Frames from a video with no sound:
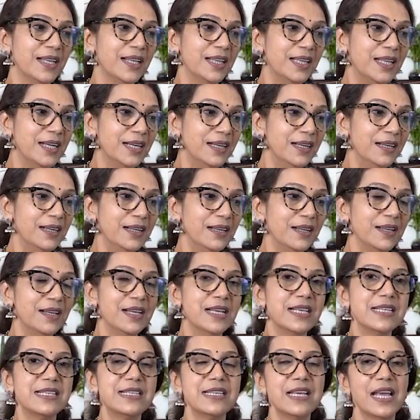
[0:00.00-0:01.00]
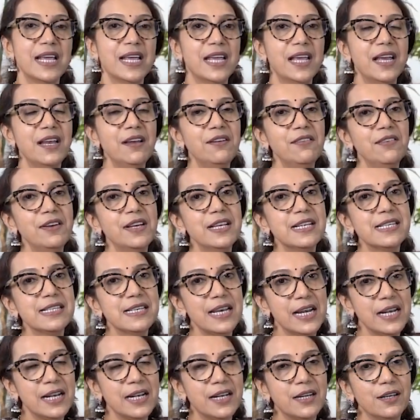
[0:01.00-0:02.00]
The secondary
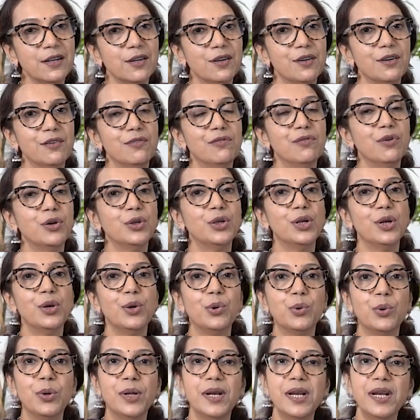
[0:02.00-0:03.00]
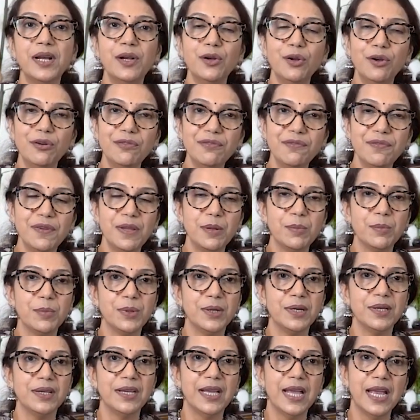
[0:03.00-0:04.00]
center for the lower end of
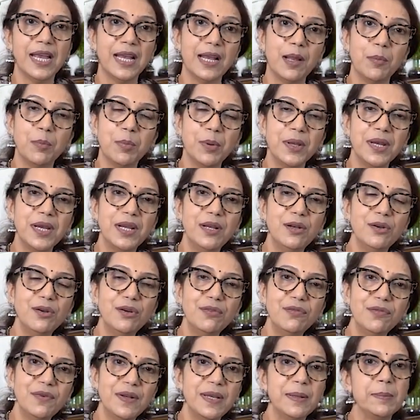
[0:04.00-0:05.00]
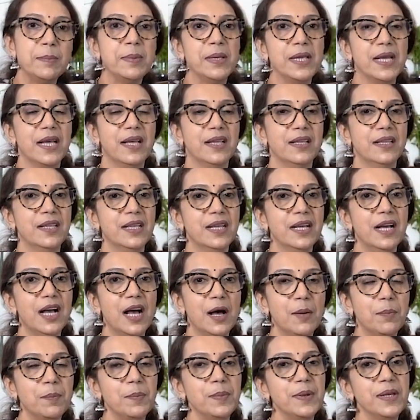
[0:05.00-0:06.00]
femur and upper end of tibia
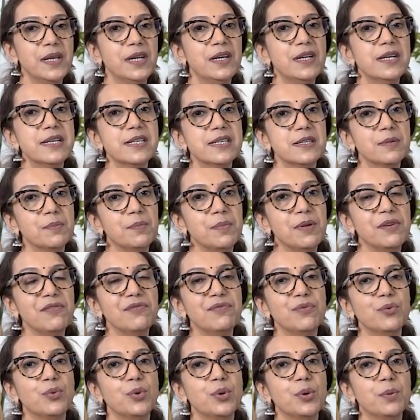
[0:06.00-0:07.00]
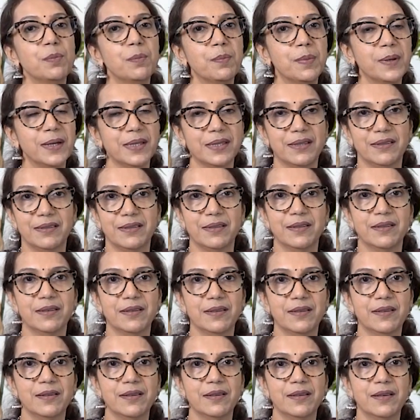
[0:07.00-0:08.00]
appears before birth.
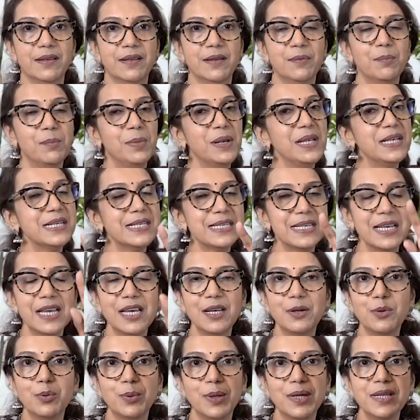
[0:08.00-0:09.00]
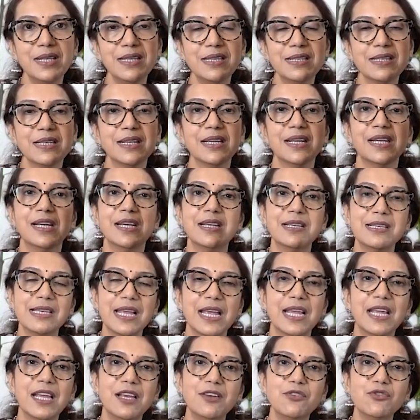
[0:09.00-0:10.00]
Please say it once.
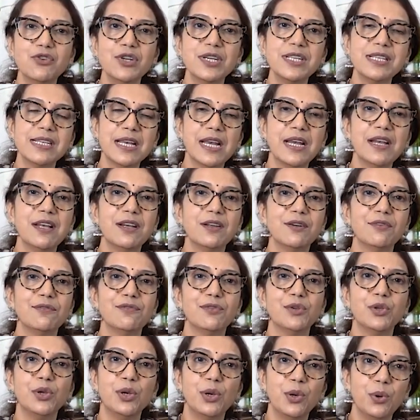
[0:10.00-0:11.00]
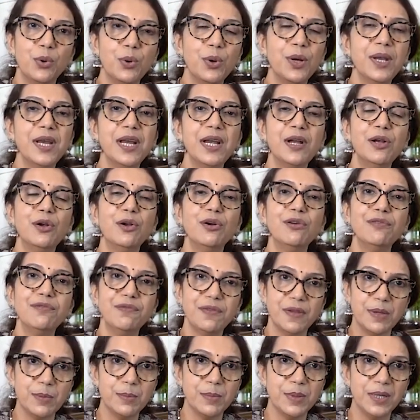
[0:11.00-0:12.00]
Secondary center for the lower end of
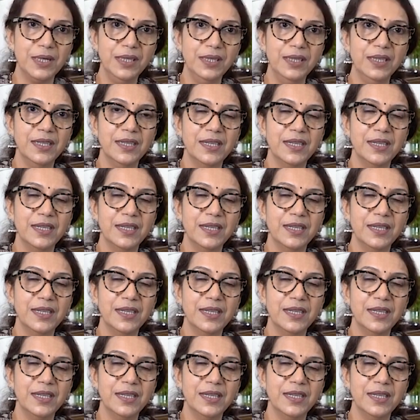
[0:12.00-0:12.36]
femur